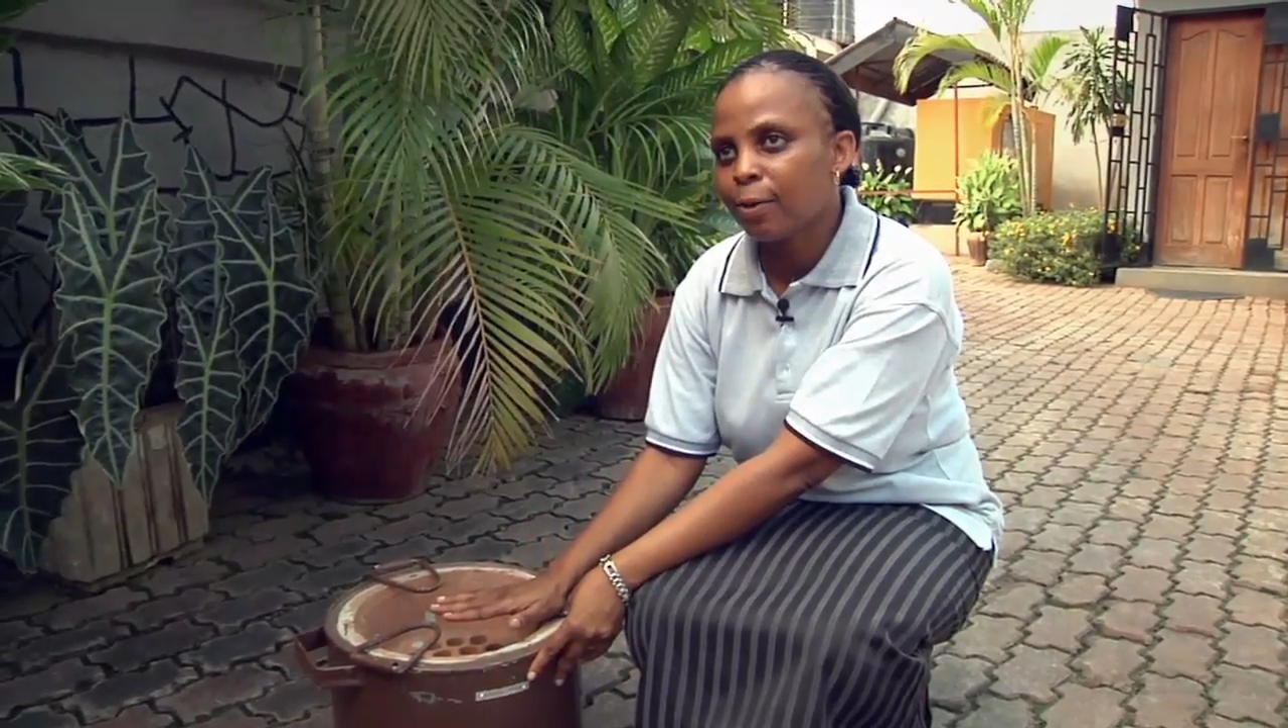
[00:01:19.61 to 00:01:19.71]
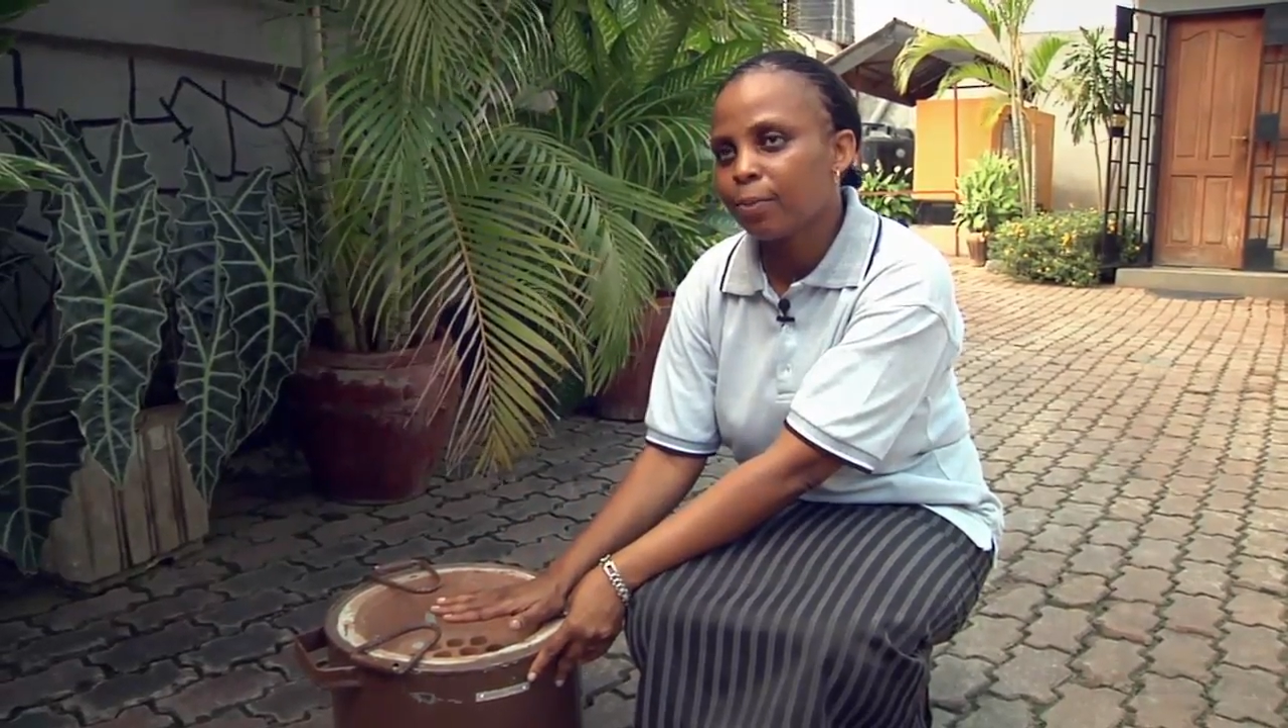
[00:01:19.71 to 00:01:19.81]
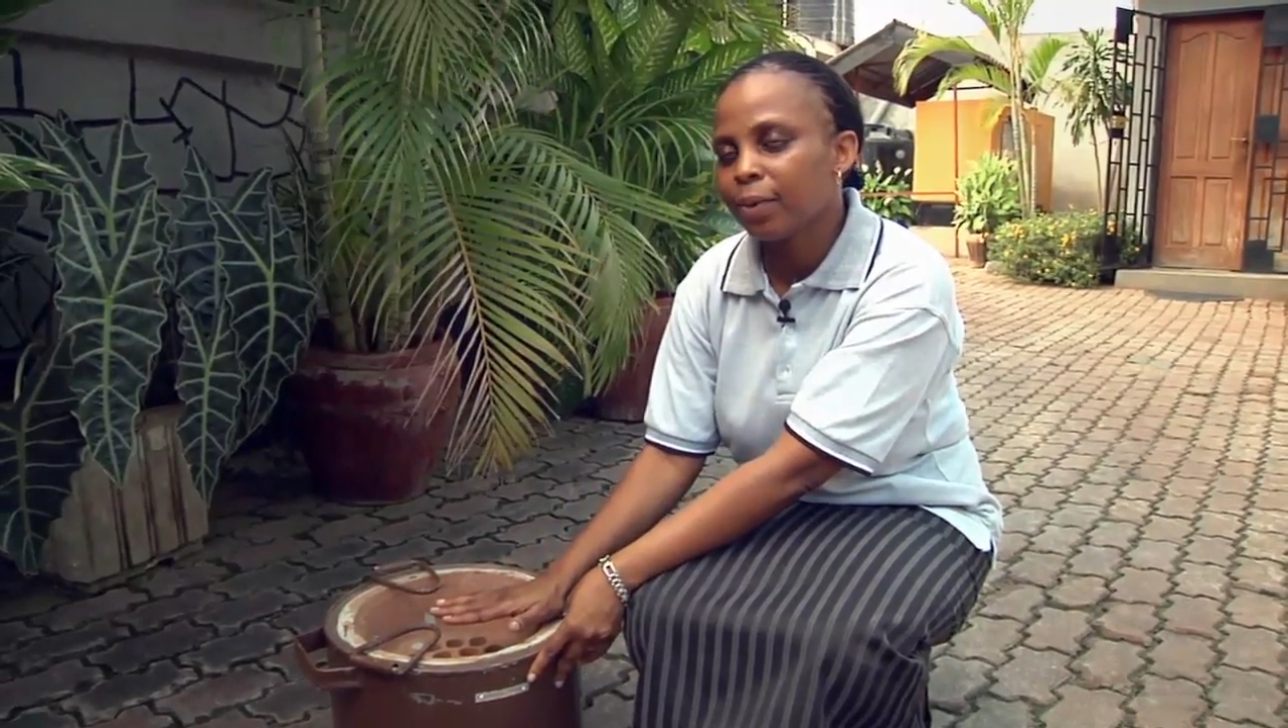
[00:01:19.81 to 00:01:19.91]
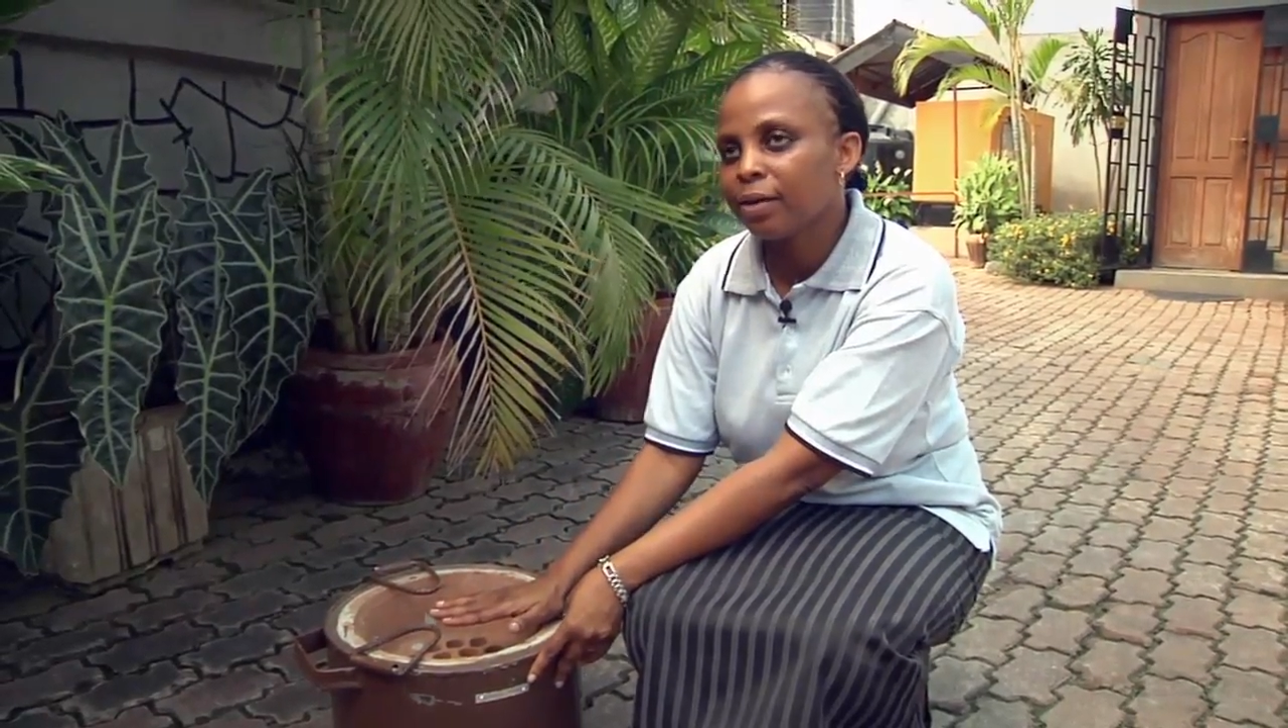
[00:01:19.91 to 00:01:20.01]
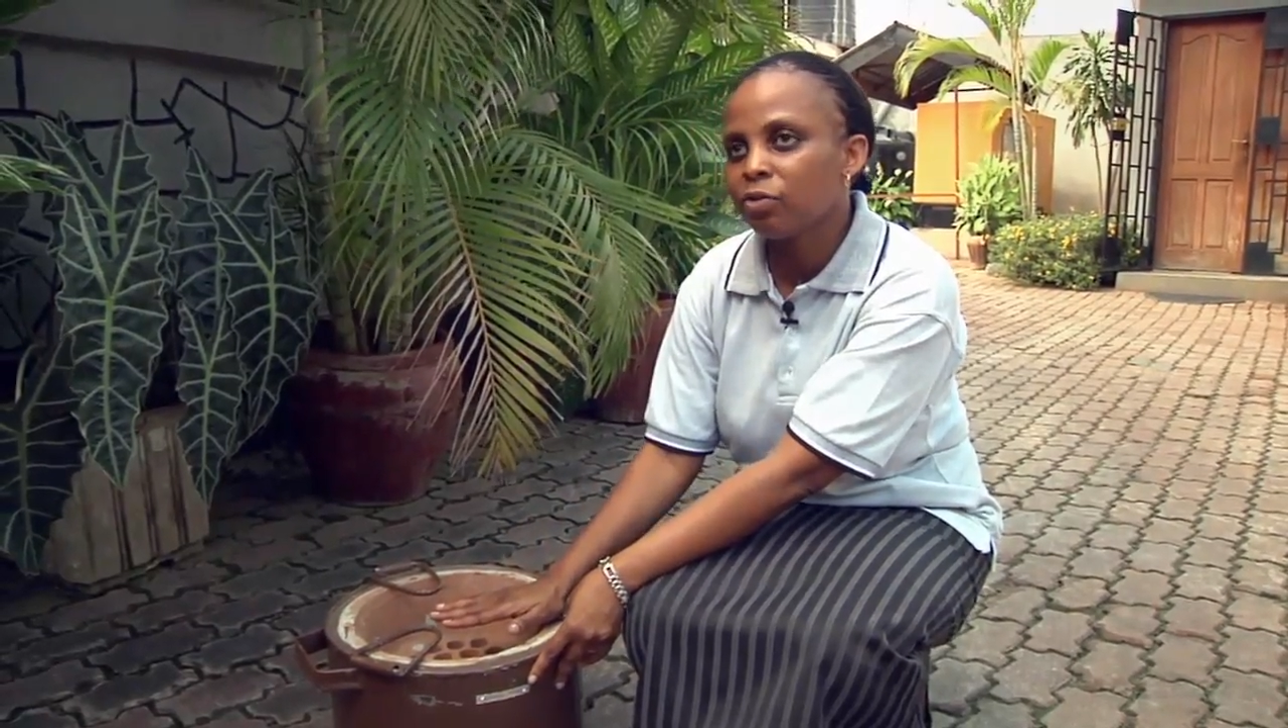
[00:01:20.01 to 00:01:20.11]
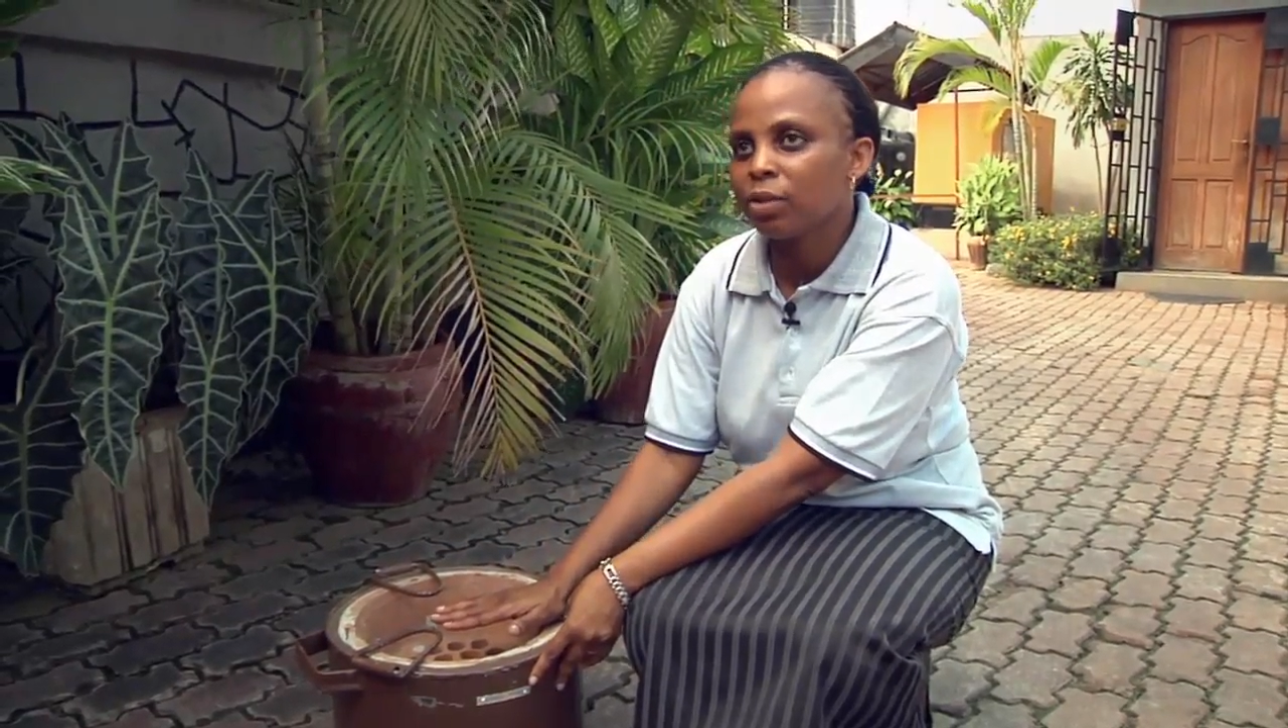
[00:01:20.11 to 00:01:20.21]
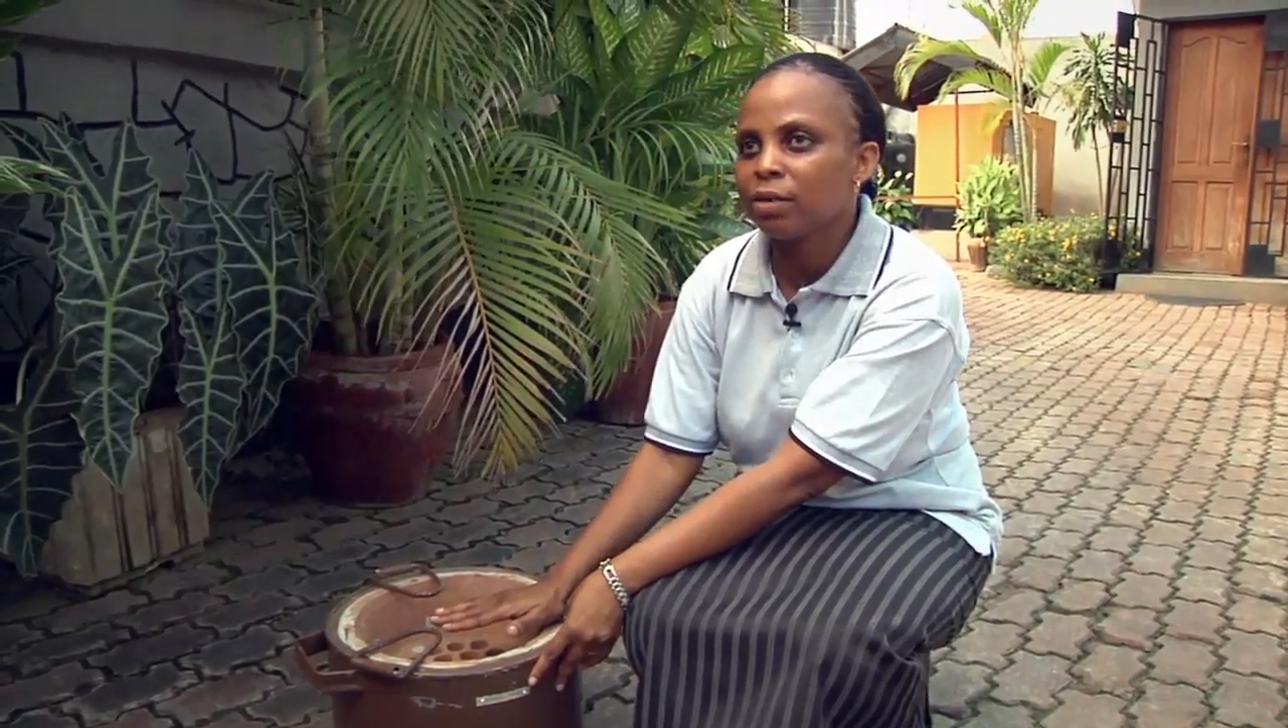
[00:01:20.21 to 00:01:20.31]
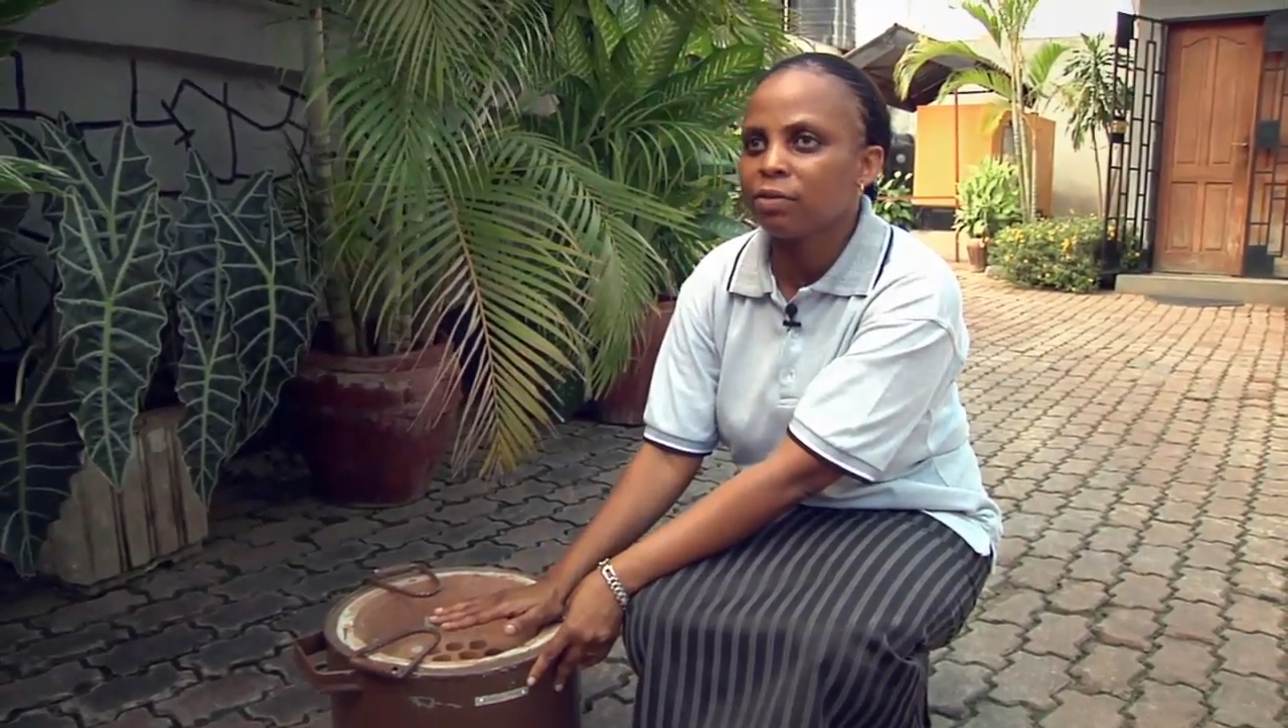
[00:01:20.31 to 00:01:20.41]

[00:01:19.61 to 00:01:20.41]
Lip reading: compared to the